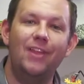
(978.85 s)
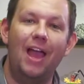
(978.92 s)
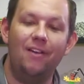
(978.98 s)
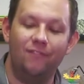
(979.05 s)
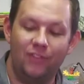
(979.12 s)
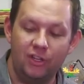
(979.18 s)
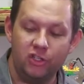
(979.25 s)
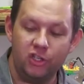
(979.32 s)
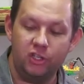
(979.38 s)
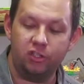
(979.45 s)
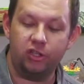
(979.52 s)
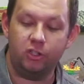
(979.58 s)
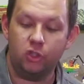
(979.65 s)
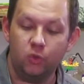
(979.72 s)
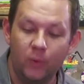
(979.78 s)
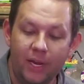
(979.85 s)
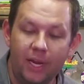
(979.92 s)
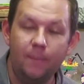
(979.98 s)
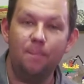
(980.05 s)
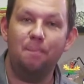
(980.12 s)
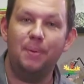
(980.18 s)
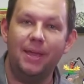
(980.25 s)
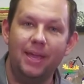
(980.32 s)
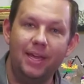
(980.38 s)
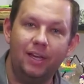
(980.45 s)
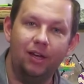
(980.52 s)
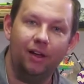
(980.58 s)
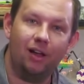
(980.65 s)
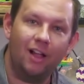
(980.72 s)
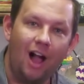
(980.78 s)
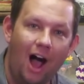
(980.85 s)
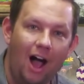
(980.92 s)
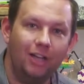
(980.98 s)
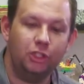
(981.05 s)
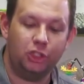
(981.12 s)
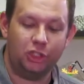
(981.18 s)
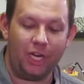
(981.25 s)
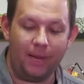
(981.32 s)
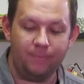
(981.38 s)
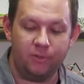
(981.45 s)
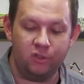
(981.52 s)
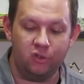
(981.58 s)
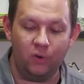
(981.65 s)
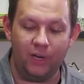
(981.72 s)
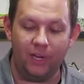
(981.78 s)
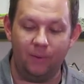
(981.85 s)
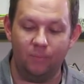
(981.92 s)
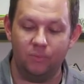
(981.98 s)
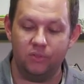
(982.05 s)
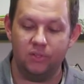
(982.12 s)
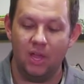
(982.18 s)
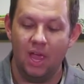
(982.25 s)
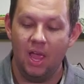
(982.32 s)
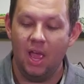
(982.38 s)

that vision to dream big God-shaped dreams,